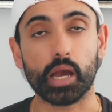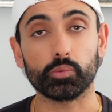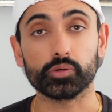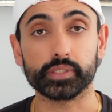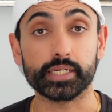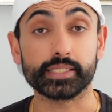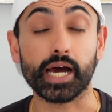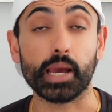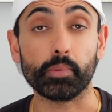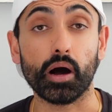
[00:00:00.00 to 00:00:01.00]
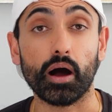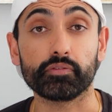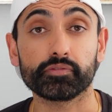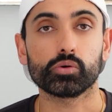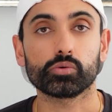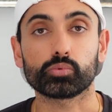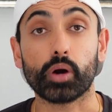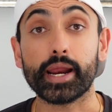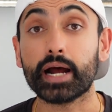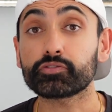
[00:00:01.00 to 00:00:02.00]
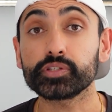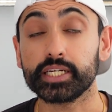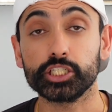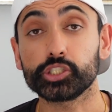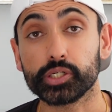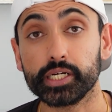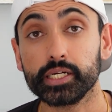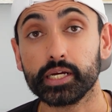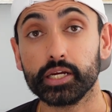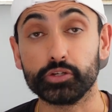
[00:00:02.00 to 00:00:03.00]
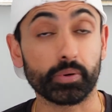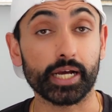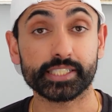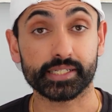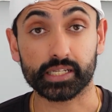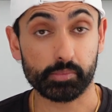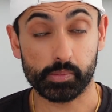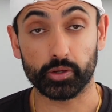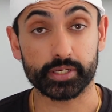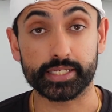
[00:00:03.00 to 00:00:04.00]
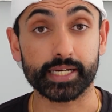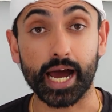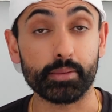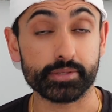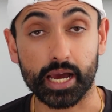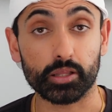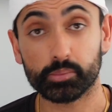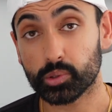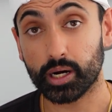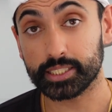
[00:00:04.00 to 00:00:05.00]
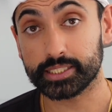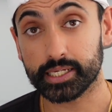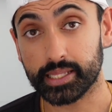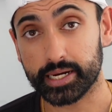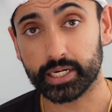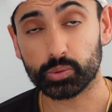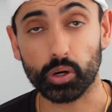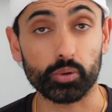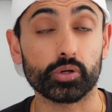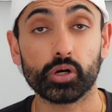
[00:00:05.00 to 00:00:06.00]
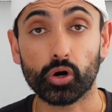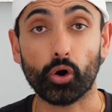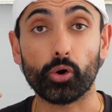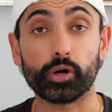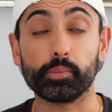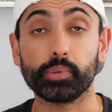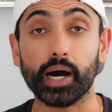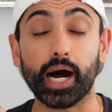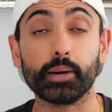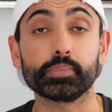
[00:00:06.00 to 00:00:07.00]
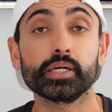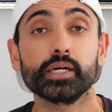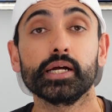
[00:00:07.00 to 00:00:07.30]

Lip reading: and will need time off. Right after the injury, you've probably seen the clip a million times now, LeBron said that he, quote, heard a pop.